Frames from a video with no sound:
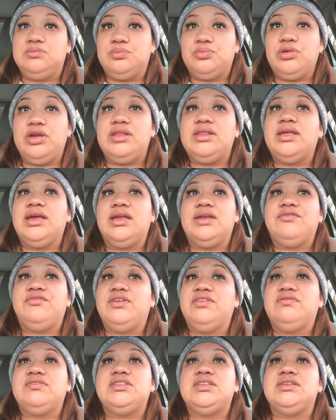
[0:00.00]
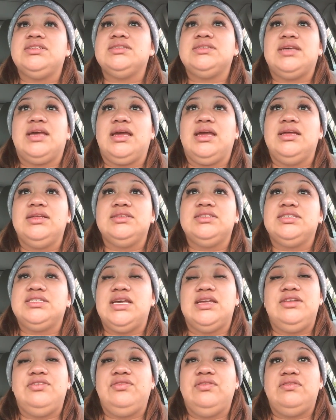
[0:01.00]
breathe in 15 seconds,
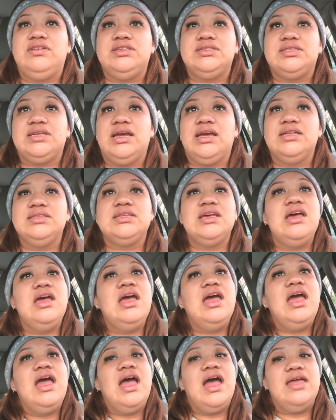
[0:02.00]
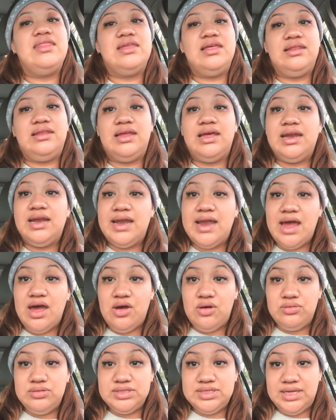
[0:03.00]
10 to 15 seconds, and then let it
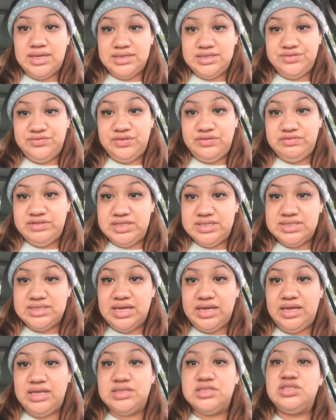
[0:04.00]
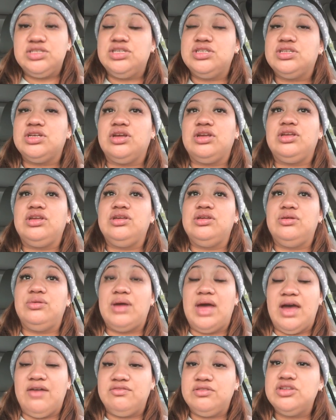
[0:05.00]
out 10 to 15 seconds. She's like, you
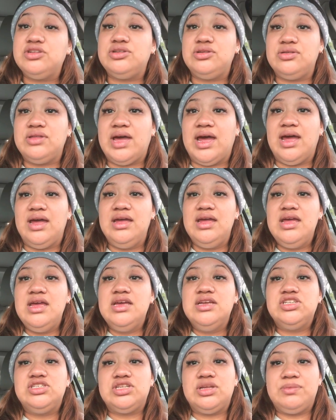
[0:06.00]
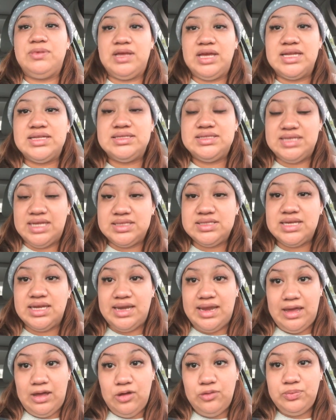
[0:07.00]
have to do that. She's like, because that's
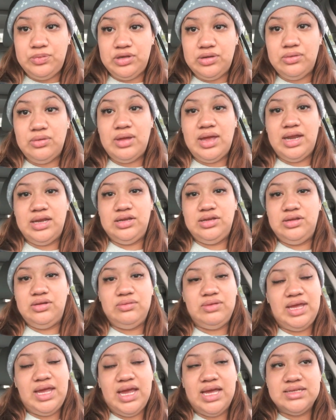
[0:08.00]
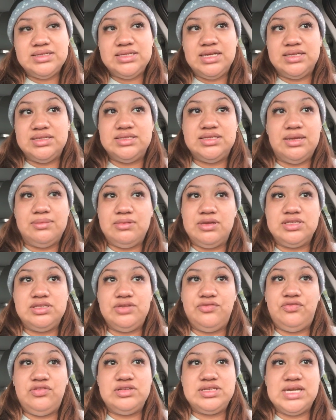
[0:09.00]
going to help you. And you can't tense up,
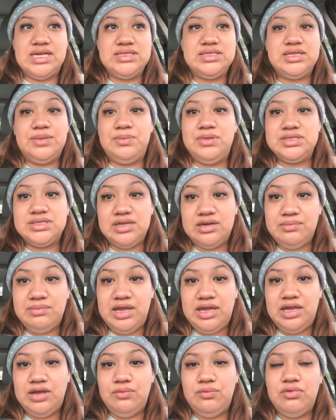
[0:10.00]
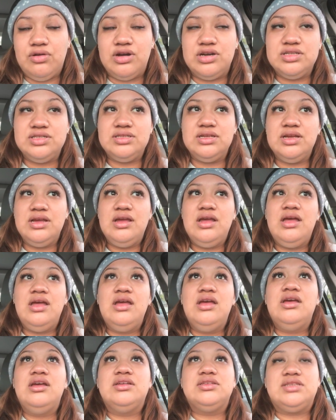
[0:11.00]
because if you tense up, it's going to make it worse.
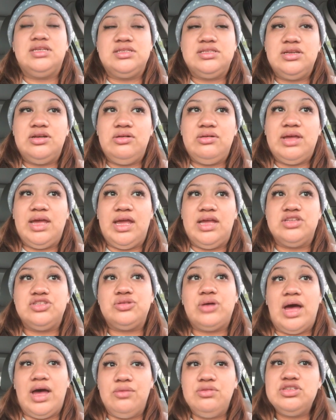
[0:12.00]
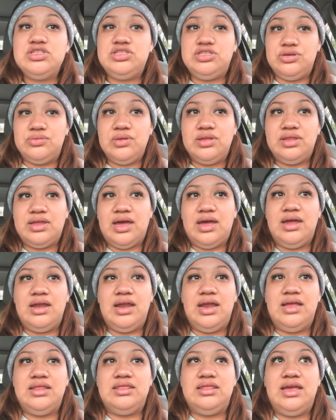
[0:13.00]
So I said, okay. So I was doing that.
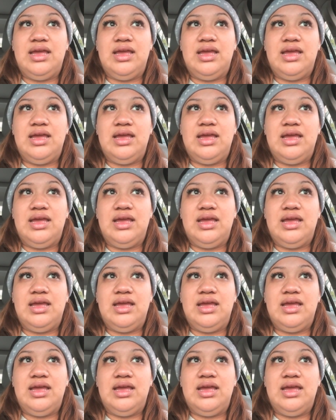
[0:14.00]
And